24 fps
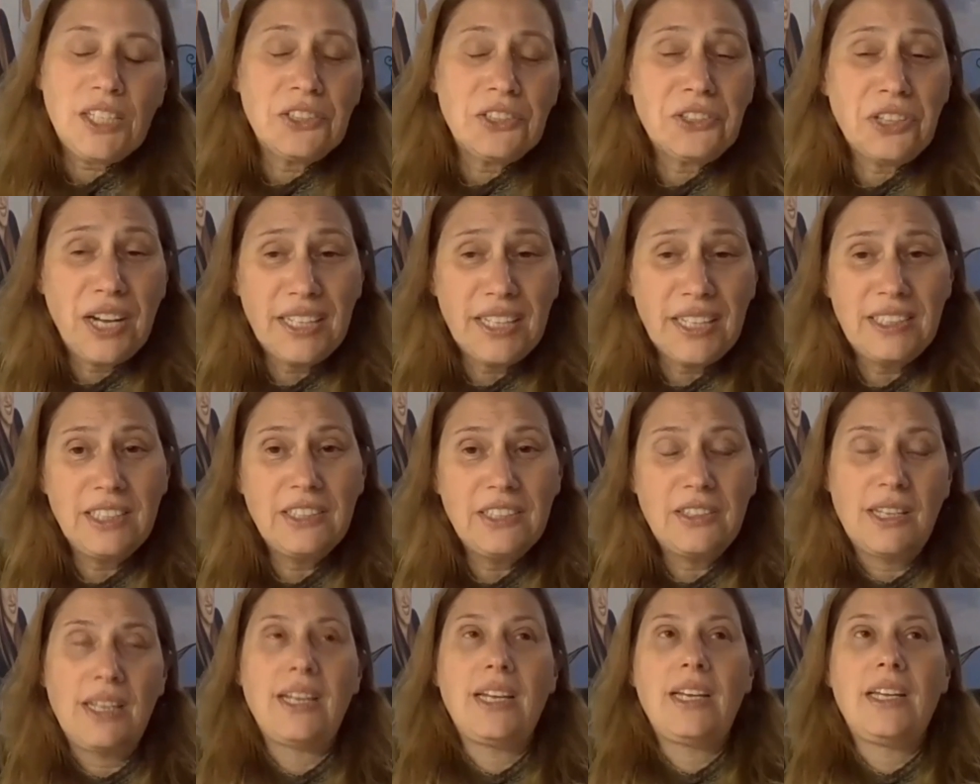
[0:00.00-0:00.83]
So I
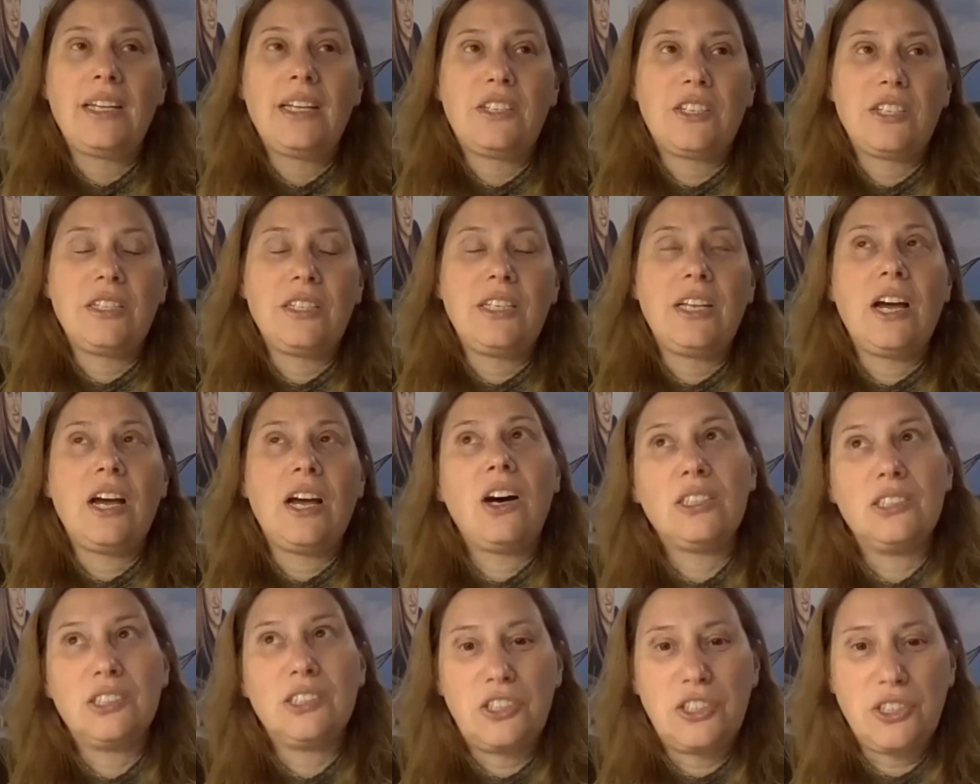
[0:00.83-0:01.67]
did the
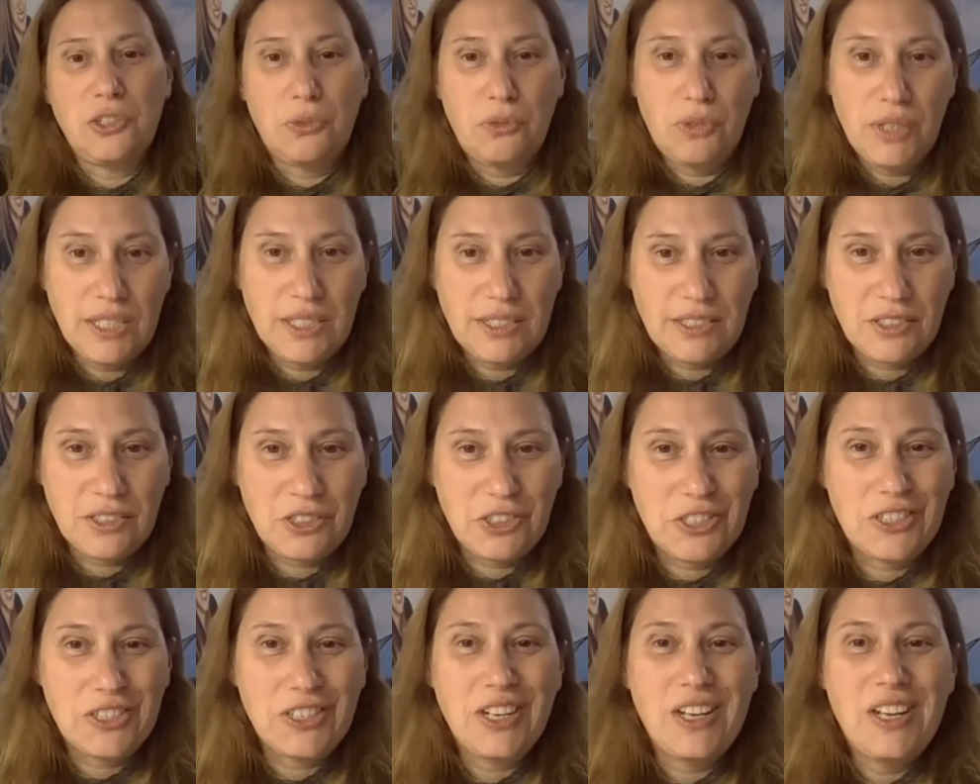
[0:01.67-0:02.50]
genealogy
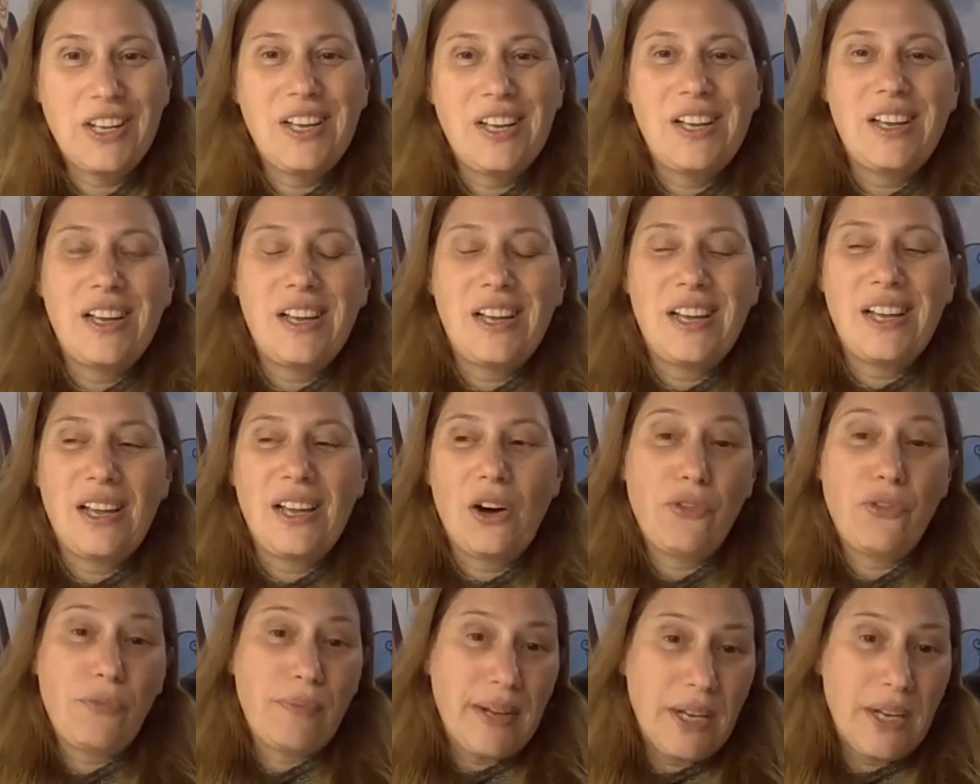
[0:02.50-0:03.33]
research uh,
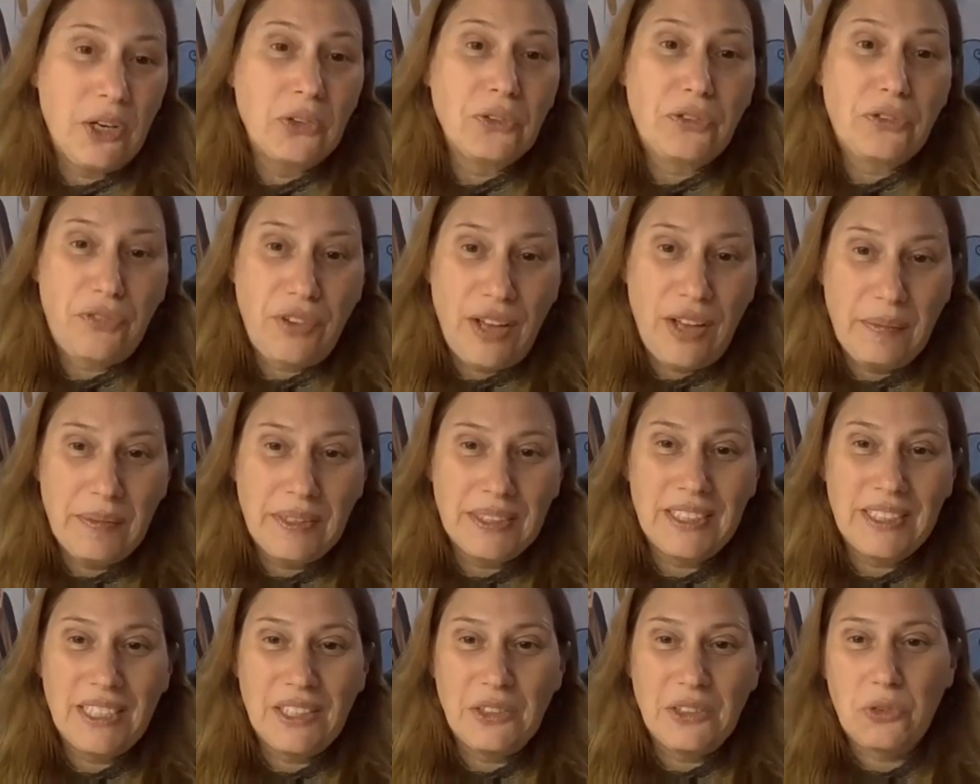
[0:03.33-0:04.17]
of my own
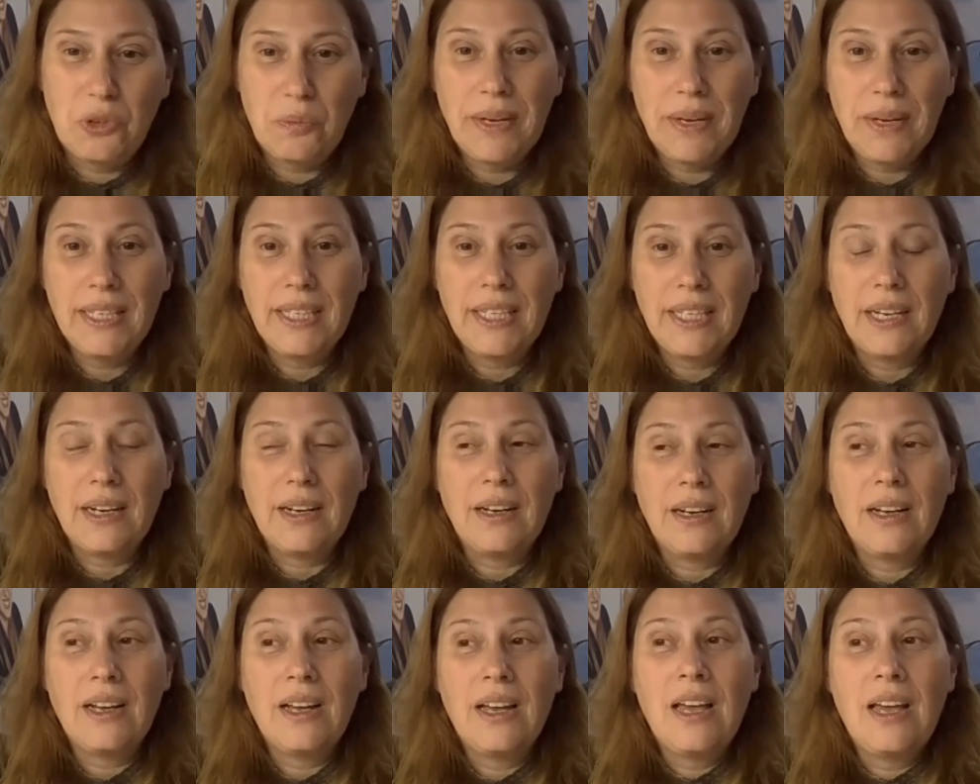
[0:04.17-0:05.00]
family in Romania.
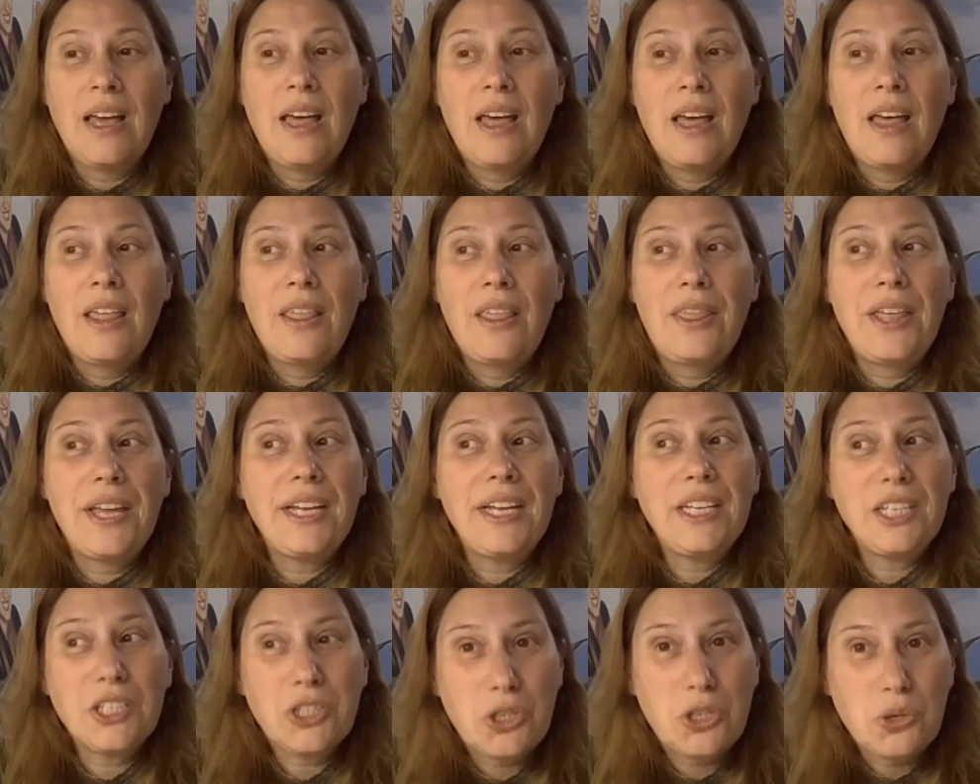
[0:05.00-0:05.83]
The
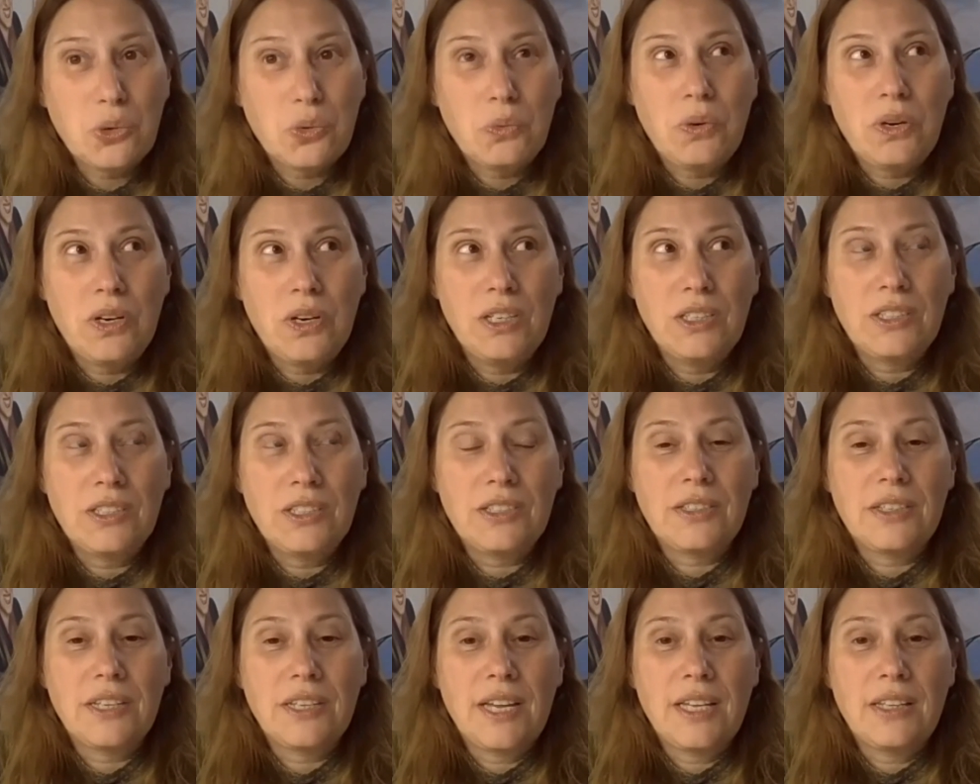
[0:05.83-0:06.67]
issue
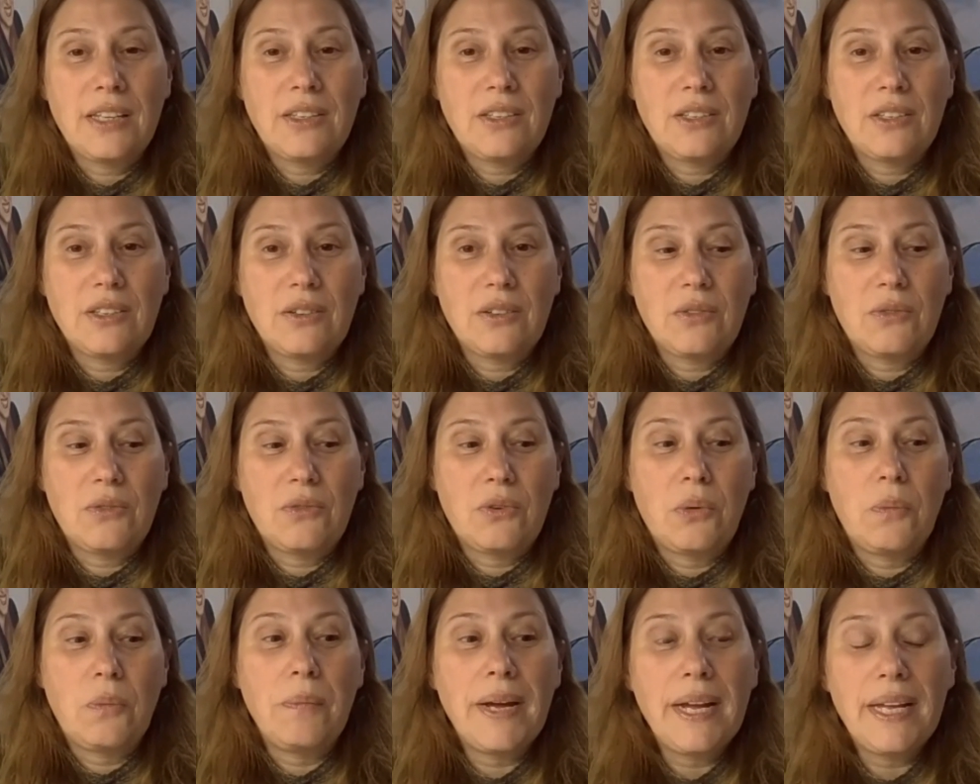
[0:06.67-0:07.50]
was that
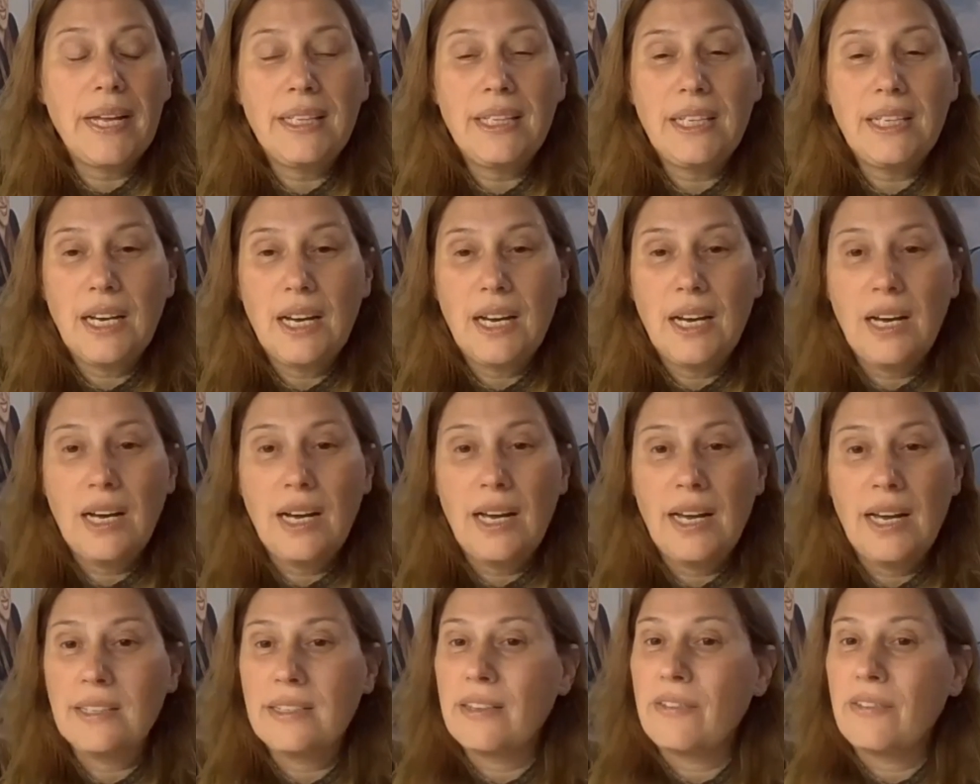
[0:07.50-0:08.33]
Romania
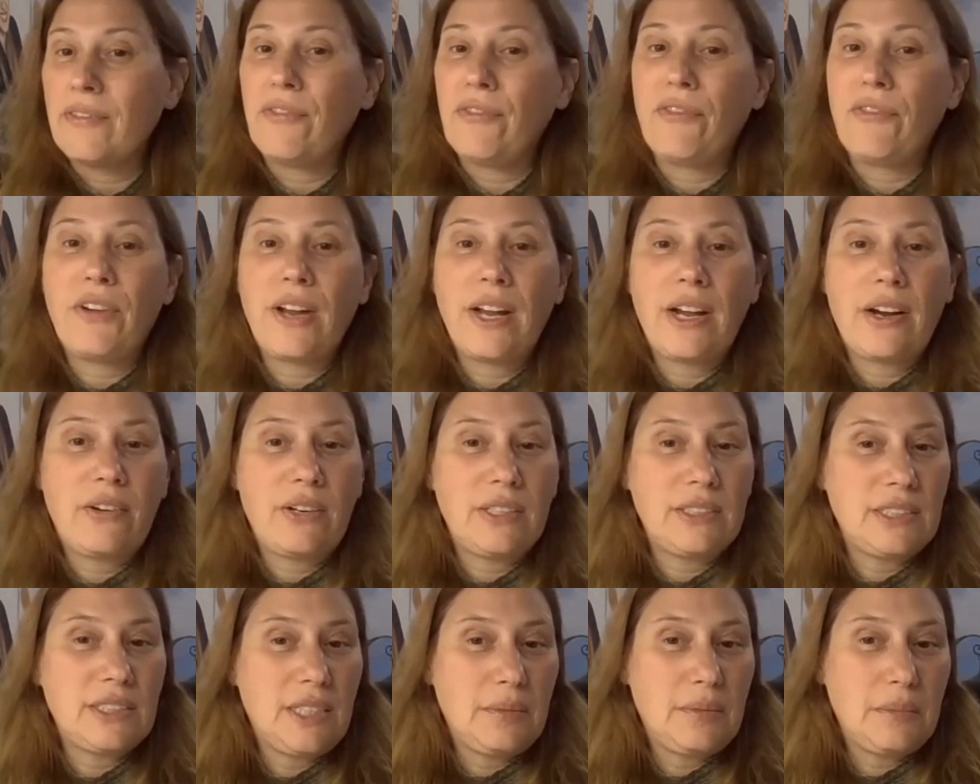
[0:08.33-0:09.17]
has a
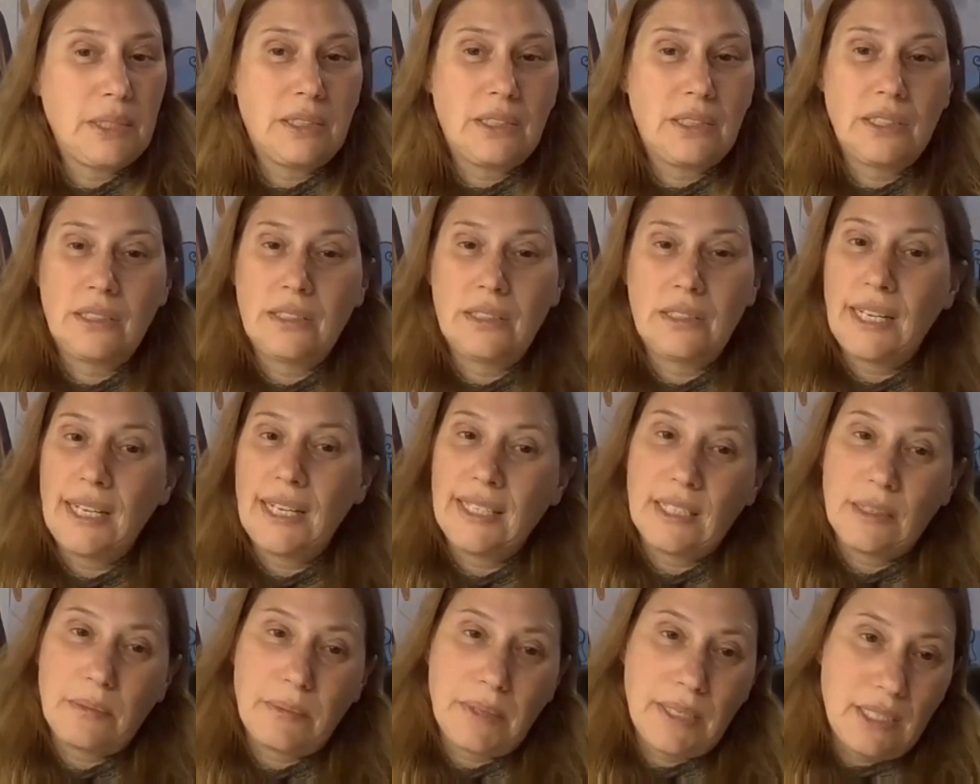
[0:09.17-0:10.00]
very limited
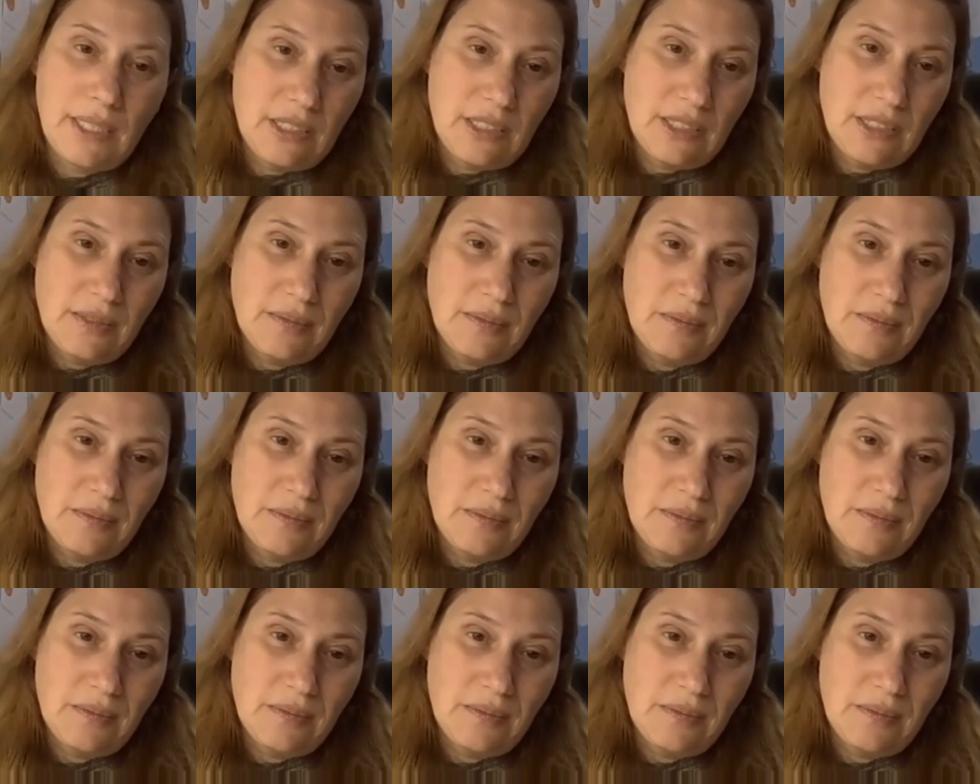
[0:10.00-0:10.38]
database